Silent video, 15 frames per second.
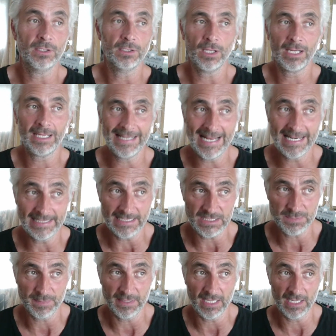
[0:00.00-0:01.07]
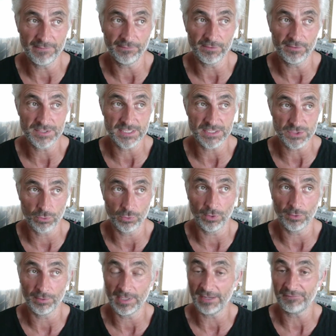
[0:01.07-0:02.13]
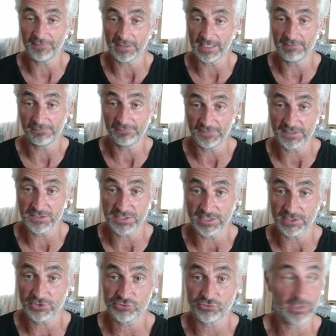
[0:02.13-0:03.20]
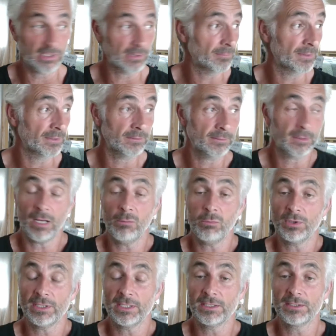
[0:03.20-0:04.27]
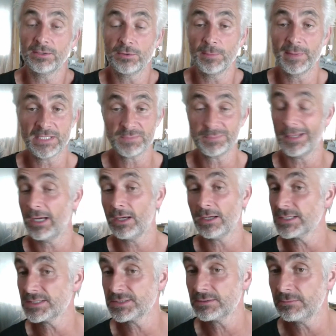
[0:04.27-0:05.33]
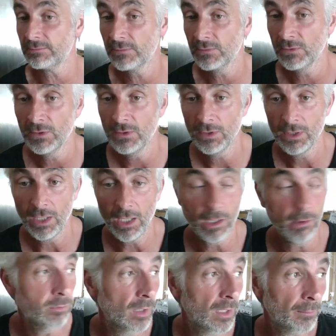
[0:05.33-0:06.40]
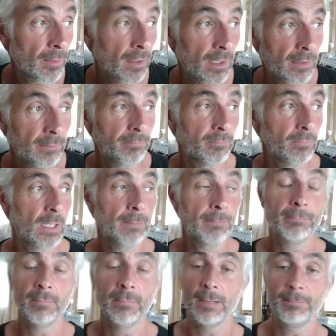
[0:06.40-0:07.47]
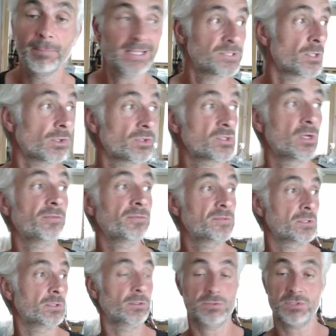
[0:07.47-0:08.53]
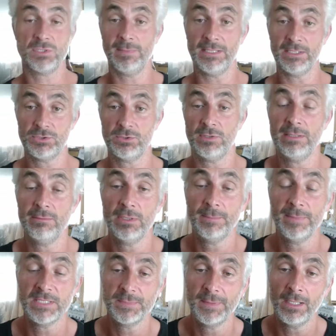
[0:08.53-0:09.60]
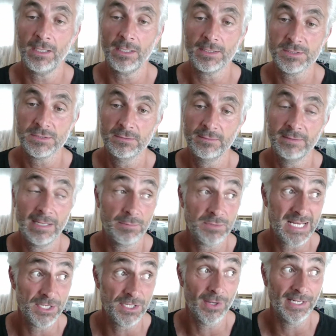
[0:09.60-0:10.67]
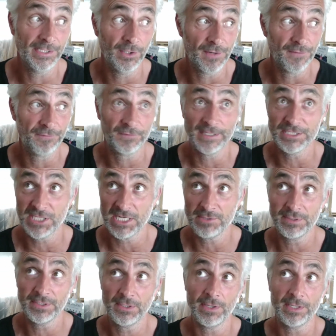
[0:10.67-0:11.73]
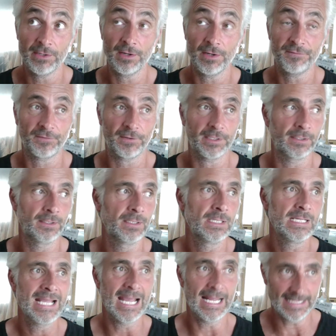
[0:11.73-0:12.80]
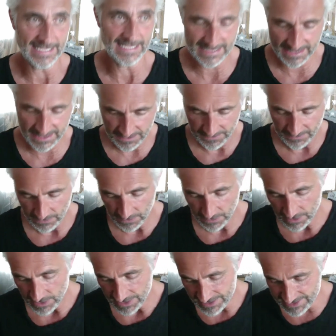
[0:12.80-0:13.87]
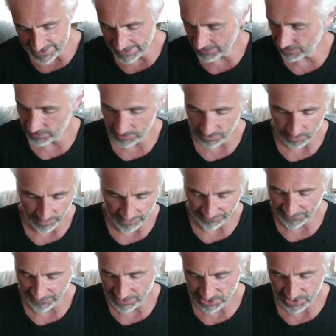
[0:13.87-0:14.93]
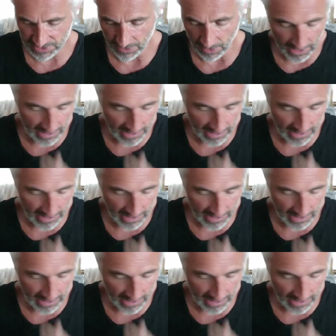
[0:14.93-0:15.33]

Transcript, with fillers: like an addict's behaviour is it's all or nothing, everything to the extreme. And I wanted to do the best parties, and I worked my, my, my buttocks off to, to make sure they were the best parties. And that was it, 1993, January 1993. And this second, we finished in, I